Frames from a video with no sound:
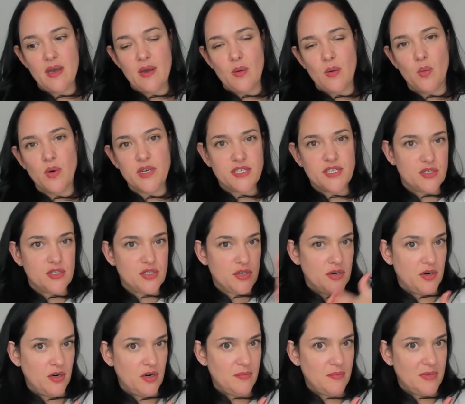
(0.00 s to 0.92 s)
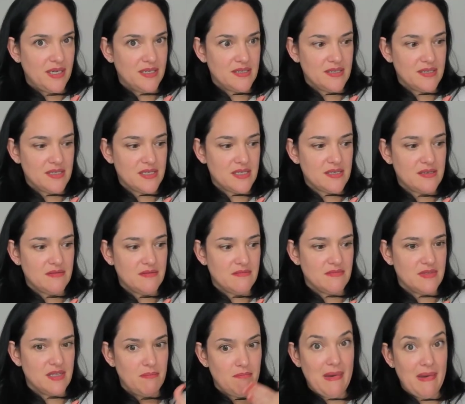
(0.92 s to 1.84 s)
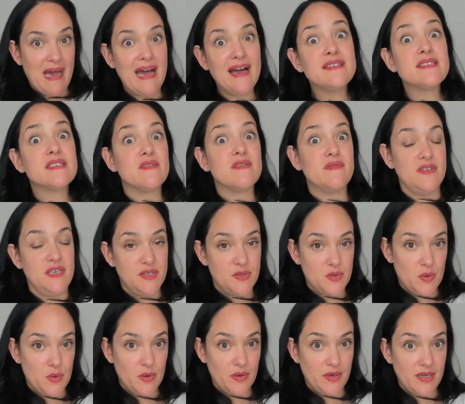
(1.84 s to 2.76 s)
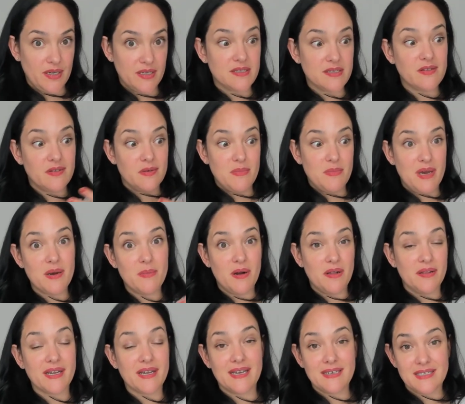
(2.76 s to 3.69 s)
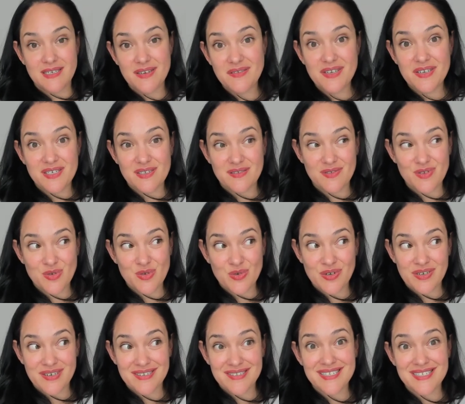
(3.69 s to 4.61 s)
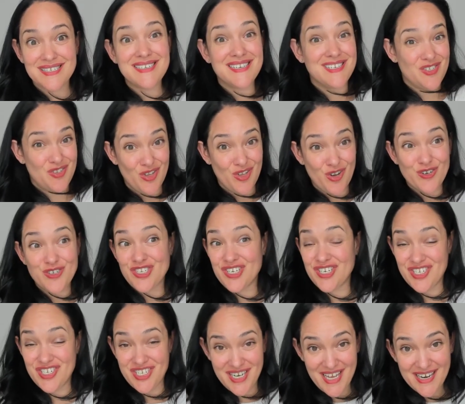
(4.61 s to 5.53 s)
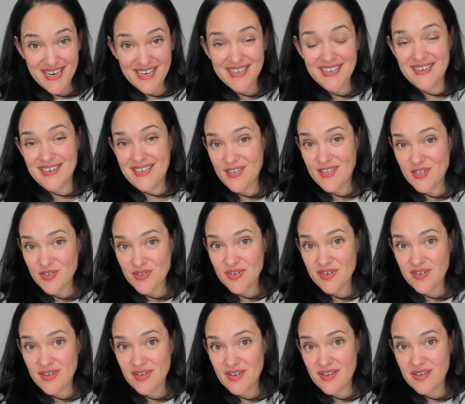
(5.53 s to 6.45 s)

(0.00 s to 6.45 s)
What determines the mass of these organs and the metabolic activities of these organs is largely genetic in nature.